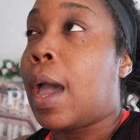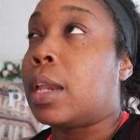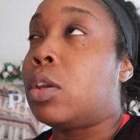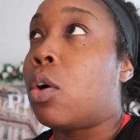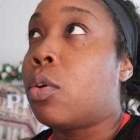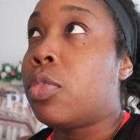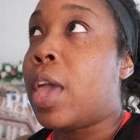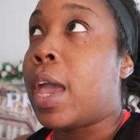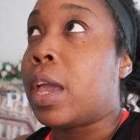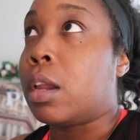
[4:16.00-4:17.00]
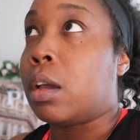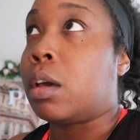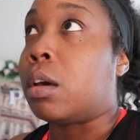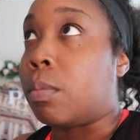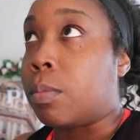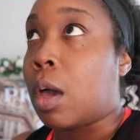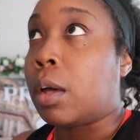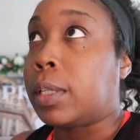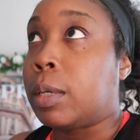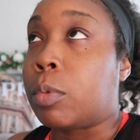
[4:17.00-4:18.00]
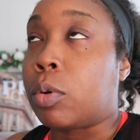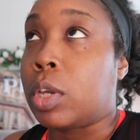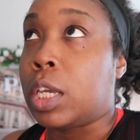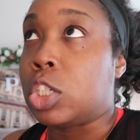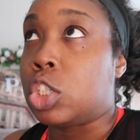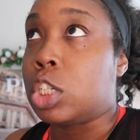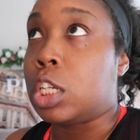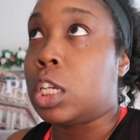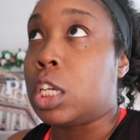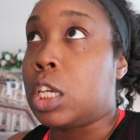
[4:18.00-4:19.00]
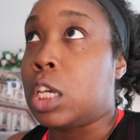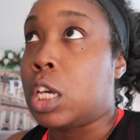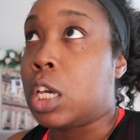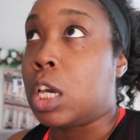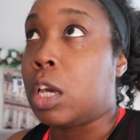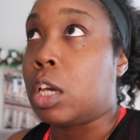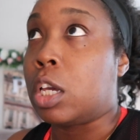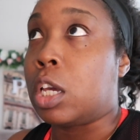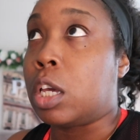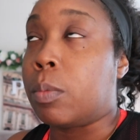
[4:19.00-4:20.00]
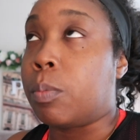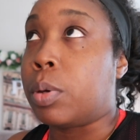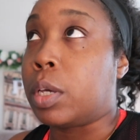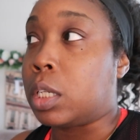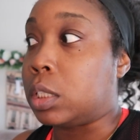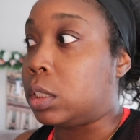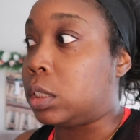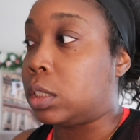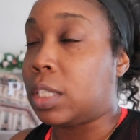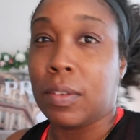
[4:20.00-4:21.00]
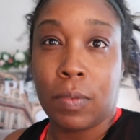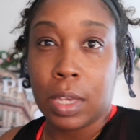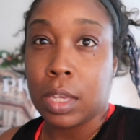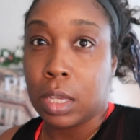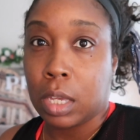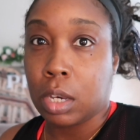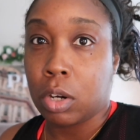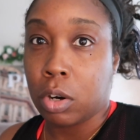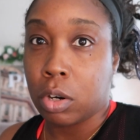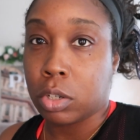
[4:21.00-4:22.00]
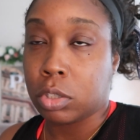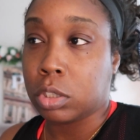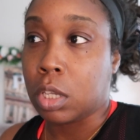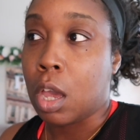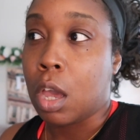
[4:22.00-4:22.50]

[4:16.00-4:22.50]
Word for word: I know that uh, Colleen Marie, she puts stevia in hers.